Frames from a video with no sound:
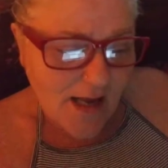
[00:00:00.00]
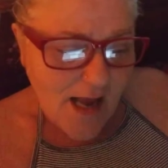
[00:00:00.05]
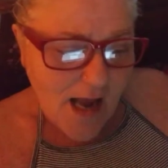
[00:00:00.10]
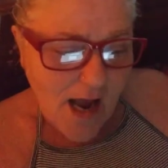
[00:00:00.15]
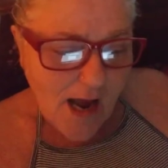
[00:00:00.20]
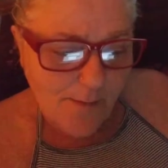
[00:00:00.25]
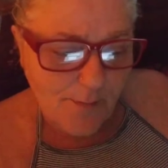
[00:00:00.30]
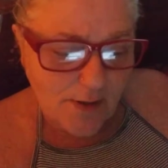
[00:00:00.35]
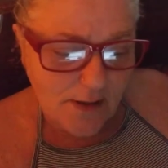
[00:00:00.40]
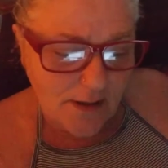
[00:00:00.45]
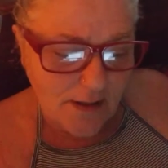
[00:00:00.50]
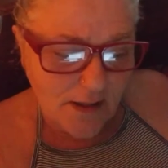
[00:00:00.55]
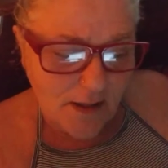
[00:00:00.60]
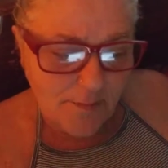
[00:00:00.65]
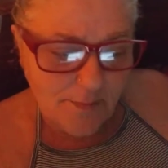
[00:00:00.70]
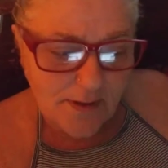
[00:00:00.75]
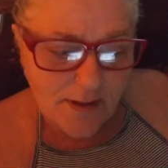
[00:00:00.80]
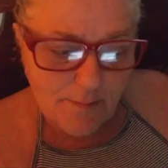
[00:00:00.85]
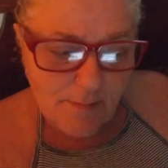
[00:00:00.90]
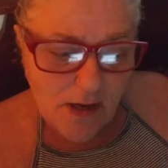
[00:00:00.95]
I put it up
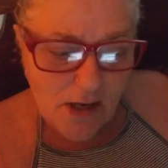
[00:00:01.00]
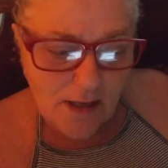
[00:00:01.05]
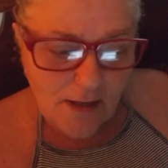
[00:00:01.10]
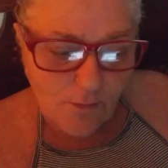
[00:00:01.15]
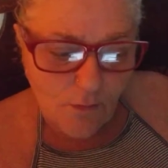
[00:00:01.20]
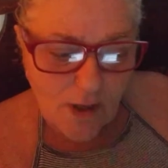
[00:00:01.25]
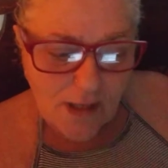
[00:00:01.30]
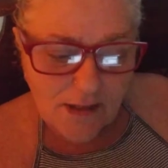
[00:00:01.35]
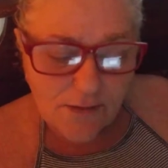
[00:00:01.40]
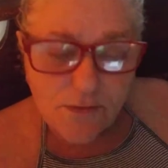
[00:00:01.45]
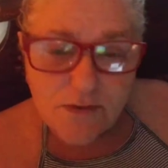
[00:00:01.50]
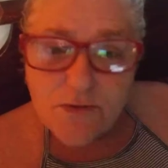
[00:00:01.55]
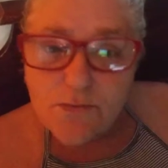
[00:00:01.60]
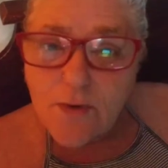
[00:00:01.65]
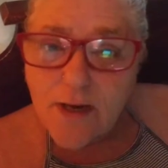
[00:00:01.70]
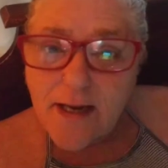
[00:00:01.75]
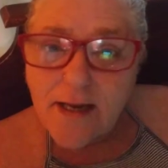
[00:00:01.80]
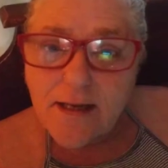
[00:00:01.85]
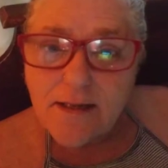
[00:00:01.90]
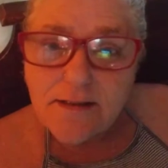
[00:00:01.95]
in a bun while it was
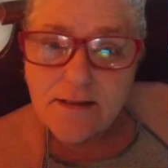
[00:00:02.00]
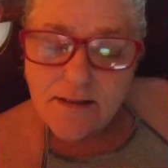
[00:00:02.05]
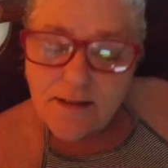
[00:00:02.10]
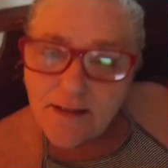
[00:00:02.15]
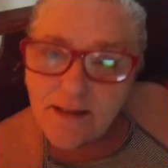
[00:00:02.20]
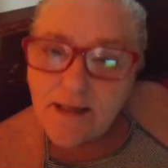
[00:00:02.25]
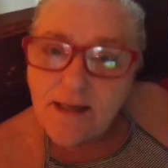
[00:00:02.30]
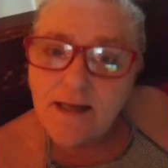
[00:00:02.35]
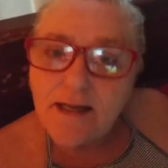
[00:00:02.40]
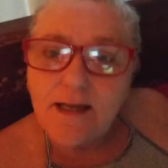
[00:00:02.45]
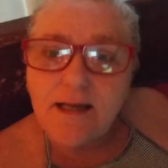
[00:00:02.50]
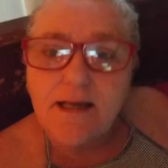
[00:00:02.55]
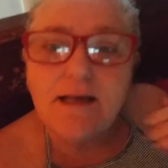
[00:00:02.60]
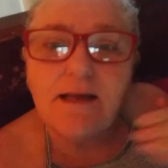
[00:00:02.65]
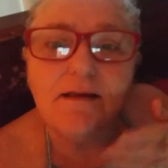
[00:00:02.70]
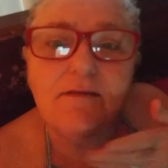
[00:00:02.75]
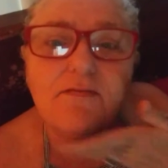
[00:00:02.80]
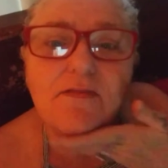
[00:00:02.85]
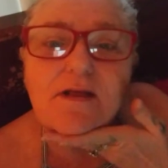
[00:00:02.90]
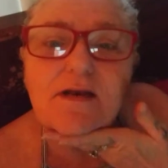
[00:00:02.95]
wet.
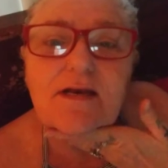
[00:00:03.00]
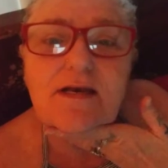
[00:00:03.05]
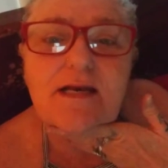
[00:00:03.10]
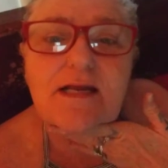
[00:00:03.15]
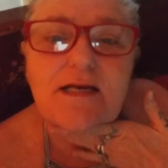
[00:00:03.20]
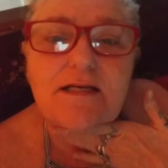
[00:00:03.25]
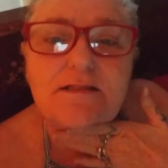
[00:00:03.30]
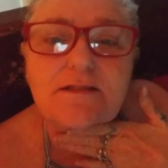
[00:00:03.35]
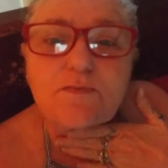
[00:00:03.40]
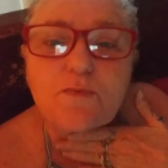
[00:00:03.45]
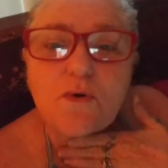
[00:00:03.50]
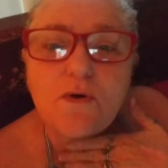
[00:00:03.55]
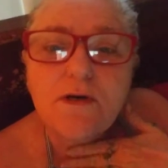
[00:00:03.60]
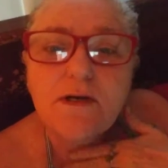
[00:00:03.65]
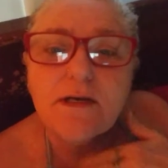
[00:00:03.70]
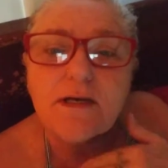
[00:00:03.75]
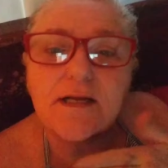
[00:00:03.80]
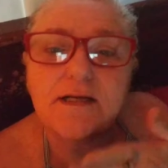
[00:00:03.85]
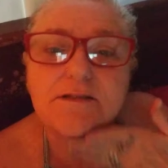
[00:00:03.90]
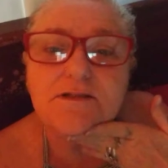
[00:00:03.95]
And the next
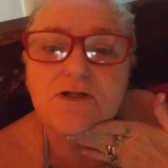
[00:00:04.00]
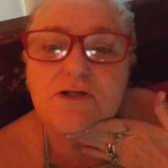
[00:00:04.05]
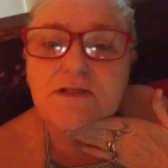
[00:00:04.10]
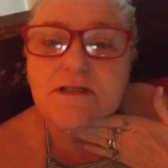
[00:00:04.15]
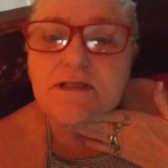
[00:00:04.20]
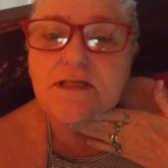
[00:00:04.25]
morning, I took it